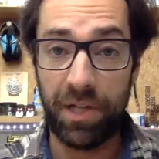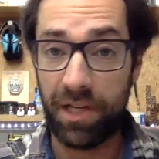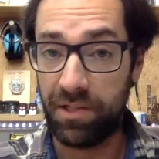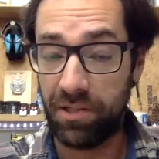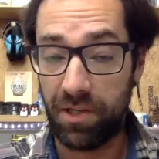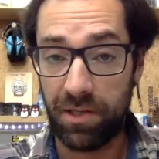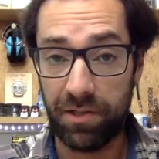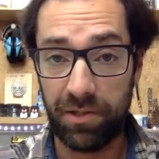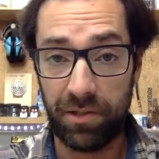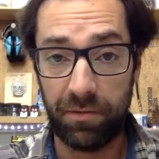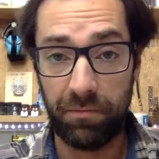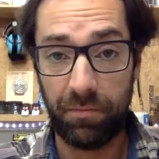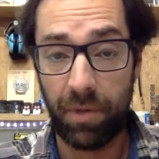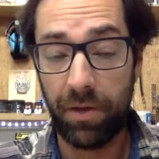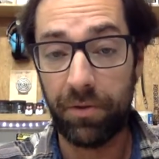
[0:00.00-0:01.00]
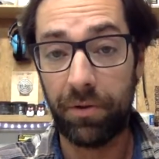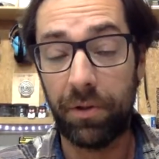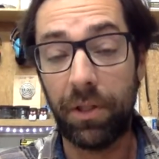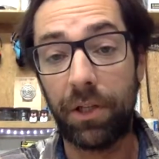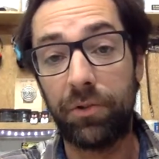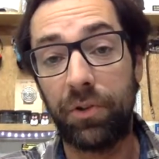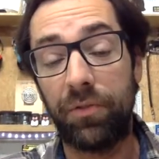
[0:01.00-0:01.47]
Teslas and other
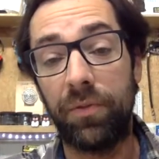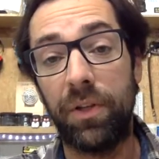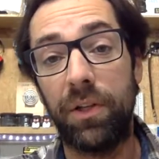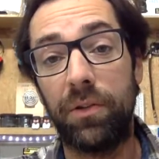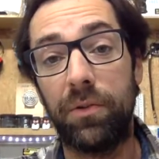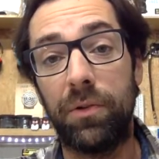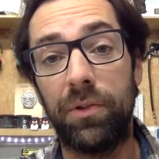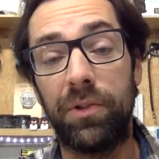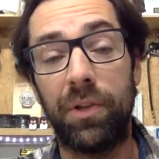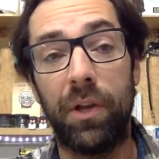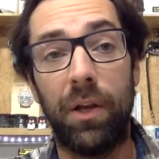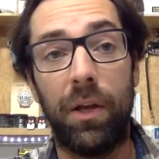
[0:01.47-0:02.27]
electric vehicles.